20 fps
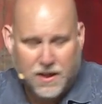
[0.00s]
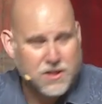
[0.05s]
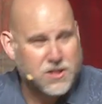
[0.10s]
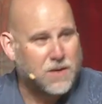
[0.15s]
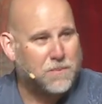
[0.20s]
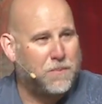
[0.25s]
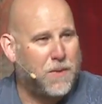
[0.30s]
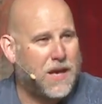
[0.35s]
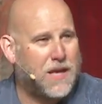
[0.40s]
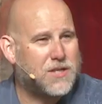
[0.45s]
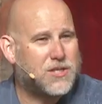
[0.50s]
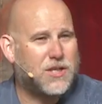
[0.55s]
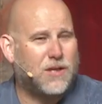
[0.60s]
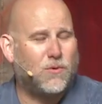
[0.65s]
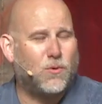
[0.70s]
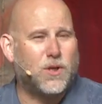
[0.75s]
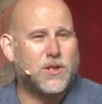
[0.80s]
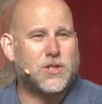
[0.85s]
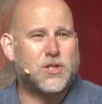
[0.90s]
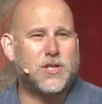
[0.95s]
It's
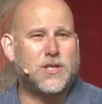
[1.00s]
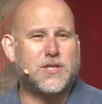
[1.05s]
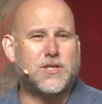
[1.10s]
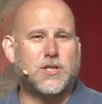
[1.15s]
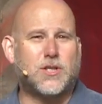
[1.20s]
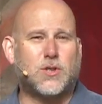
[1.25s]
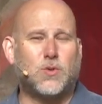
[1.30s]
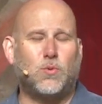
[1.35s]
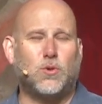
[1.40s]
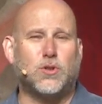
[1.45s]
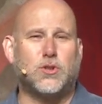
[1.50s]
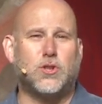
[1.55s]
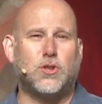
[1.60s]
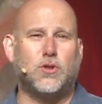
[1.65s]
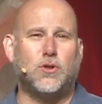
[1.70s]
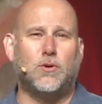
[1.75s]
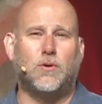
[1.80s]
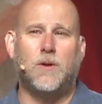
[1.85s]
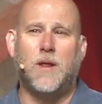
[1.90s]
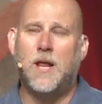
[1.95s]
amazing what Jesus will
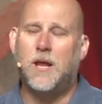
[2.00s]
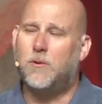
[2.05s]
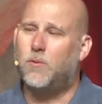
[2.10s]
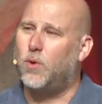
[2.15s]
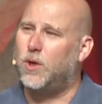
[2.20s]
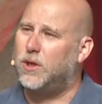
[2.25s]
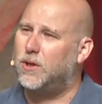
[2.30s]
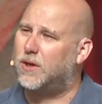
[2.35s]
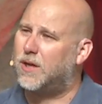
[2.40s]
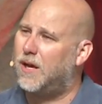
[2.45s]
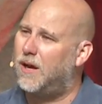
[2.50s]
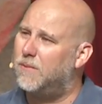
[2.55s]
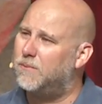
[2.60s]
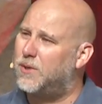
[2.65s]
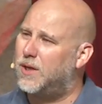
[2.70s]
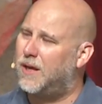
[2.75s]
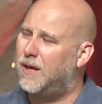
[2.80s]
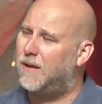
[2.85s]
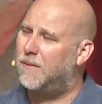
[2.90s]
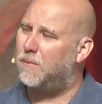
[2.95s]
do when you
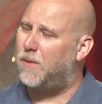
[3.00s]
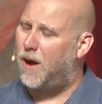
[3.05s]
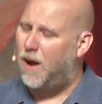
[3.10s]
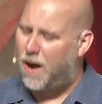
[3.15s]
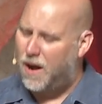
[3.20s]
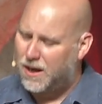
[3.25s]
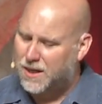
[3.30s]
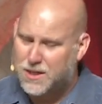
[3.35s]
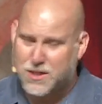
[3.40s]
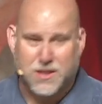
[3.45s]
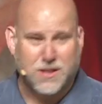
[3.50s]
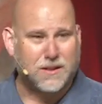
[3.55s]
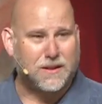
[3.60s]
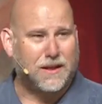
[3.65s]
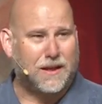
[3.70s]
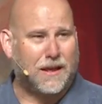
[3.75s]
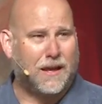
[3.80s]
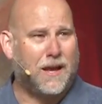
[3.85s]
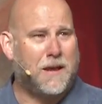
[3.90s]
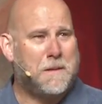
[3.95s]
come to him
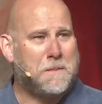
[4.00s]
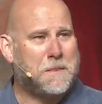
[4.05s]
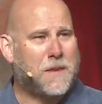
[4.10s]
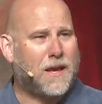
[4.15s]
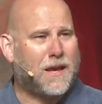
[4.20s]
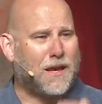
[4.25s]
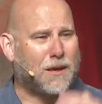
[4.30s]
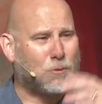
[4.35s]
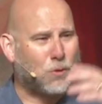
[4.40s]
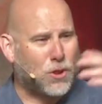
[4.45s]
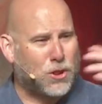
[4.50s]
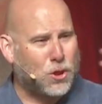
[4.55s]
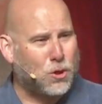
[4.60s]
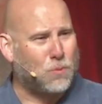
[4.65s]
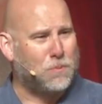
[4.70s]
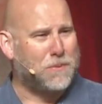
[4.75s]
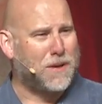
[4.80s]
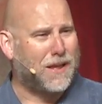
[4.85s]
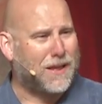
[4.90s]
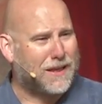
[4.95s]
honestly and with
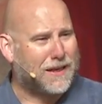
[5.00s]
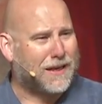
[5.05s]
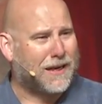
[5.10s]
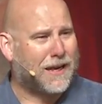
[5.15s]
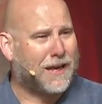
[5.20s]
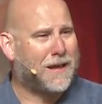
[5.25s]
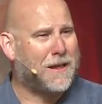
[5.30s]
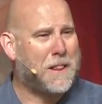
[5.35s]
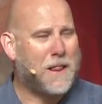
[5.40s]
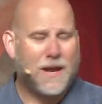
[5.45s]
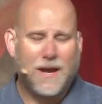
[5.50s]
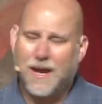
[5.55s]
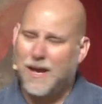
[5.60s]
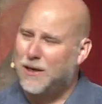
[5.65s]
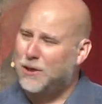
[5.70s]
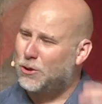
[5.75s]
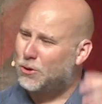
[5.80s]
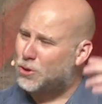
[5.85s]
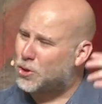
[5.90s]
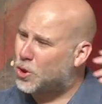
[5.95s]
humility,
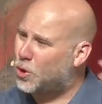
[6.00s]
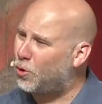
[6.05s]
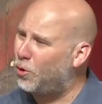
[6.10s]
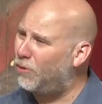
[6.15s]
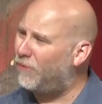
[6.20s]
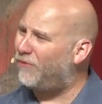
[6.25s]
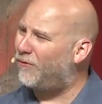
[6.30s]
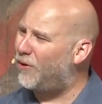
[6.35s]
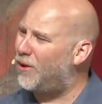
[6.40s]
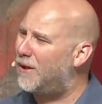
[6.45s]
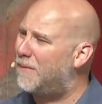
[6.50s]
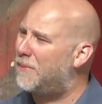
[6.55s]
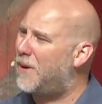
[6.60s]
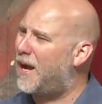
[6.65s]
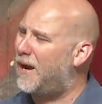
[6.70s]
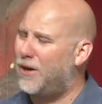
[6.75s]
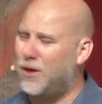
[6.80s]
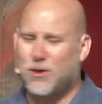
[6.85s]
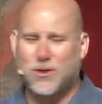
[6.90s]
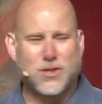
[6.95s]
and you're truthful
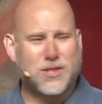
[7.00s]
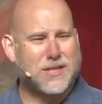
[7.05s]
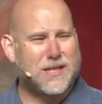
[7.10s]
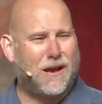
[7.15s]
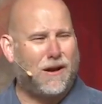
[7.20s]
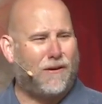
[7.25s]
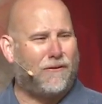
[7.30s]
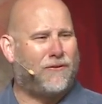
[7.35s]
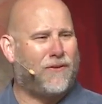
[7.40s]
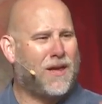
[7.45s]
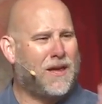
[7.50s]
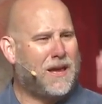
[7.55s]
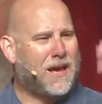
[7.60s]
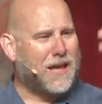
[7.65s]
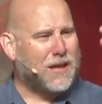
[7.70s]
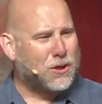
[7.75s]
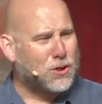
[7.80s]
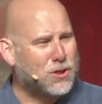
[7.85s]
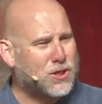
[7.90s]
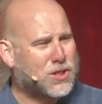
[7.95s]
about yourself
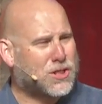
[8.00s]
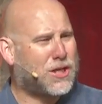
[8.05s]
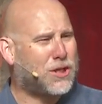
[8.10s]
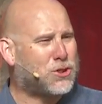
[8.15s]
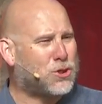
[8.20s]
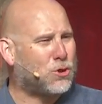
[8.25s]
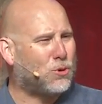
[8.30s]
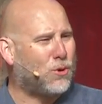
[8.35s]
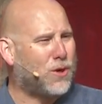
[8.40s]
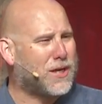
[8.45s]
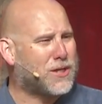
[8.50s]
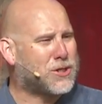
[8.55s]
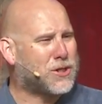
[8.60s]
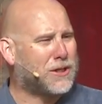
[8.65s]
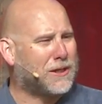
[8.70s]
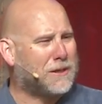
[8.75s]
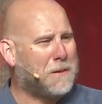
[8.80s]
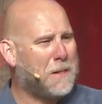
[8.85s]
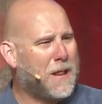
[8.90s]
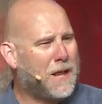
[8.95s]
and your
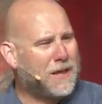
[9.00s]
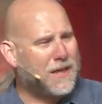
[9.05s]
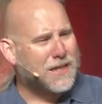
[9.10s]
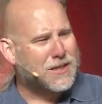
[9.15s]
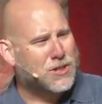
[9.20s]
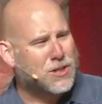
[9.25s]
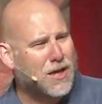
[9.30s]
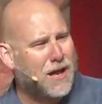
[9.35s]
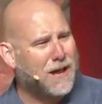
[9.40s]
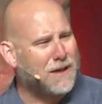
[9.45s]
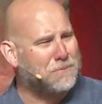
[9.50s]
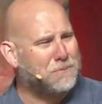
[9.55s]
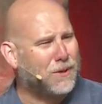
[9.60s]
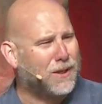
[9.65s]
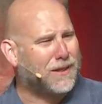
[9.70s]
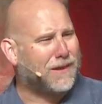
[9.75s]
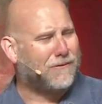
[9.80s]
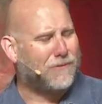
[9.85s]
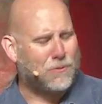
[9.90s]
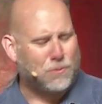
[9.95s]
situation. It's
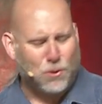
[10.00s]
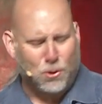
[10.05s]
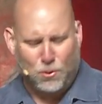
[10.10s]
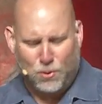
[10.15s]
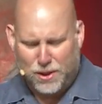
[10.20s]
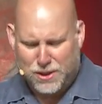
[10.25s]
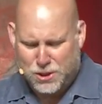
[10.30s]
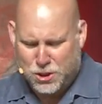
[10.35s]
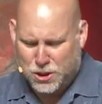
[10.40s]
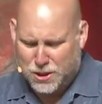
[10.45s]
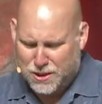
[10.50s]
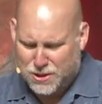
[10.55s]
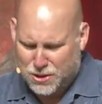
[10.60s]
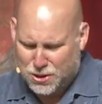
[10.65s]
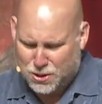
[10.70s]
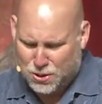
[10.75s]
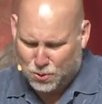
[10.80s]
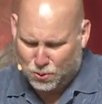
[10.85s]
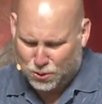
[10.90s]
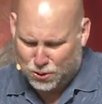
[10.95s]
unbelievable what
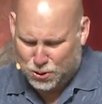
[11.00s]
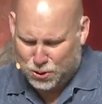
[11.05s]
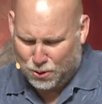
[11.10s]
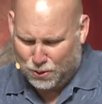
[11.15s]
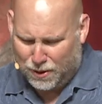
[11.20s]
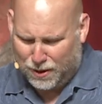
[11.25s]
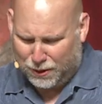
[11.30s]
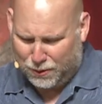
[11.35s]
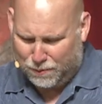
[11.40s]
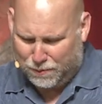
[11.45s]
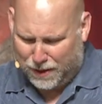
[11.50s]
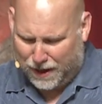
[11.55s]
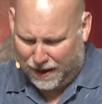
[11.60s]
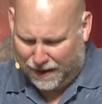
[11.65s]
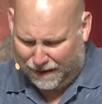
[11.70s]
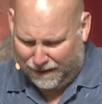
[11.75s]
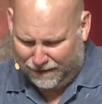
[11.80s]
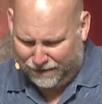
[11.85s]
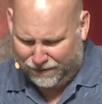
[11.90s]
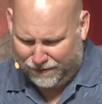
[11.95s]
Jesus will do on your
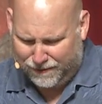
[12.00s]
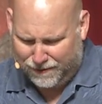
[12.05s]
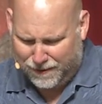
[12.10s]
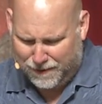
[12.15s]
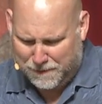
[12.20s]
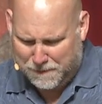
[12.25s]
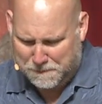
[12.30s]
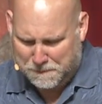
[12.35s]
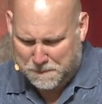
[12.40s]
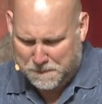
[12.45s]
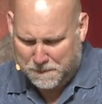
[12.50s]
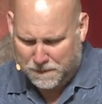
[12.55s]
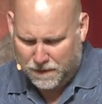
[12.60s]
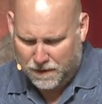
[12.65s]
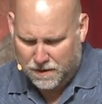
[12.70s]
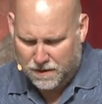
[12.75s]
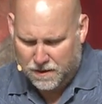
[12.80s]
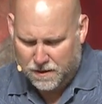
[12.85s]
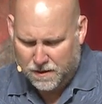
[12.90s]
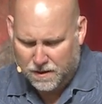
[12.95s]
behalf.
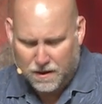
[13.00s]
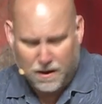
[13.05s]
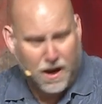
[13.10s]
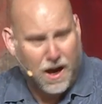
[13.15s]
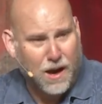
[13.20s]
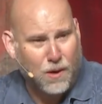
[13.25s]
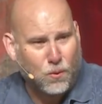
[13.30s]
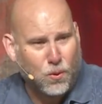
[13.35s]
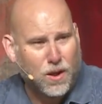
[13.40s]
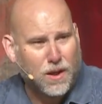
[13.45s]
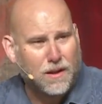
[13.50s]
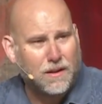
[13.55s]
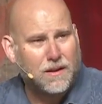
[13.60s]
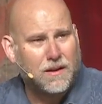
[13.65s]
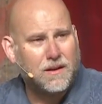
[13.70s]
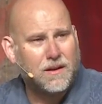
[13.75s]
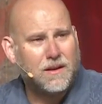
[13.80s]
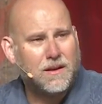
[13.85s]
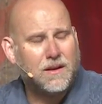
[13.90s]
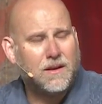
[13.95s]
"I will.